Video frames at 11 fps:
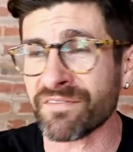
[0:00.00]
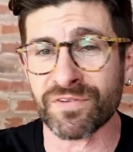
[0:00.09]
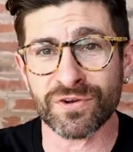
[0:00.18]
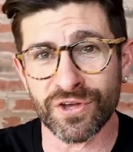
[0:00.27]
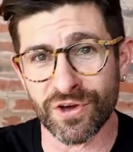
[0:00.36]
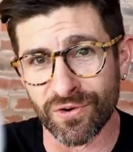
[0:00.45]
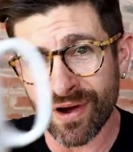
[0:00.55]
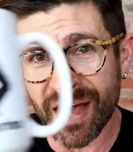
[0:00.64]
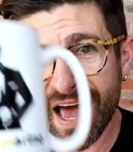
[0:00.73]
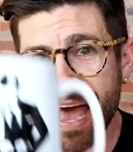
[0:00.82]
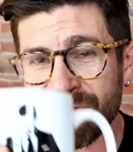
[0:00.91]
If you do,
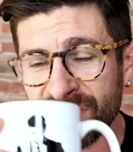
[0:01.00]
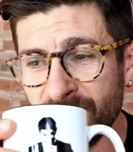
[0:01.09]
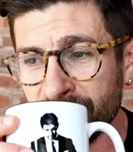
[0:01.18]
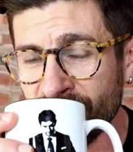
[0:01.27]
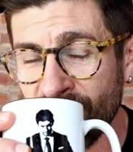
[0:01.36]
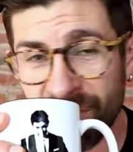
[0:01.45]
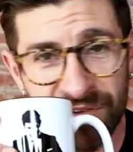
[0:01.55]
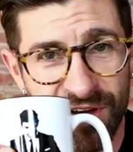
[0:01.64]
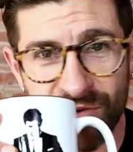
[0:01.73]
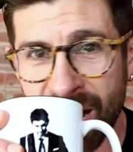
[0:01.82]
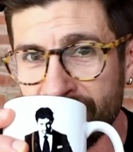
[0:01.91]
have a cup of coffee,
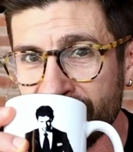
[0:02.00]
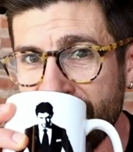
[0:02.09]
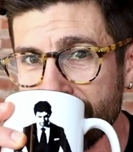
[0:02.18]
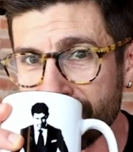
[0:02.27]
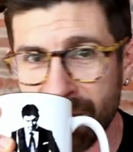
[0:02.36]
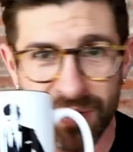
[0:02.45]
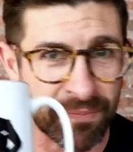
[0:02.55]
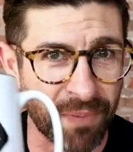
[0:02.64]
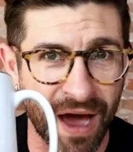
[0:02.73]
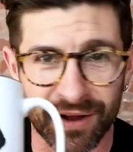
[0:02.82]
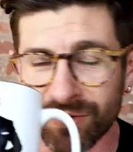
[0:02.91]
grab that, maybe a
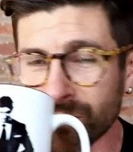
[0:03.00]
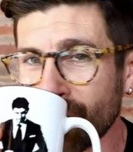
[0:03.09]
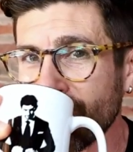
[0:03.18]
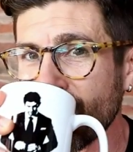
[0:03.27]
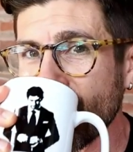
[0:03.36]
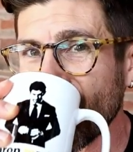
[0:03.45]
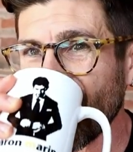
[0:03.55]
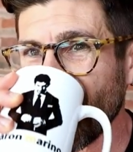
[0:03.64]
bottle of water.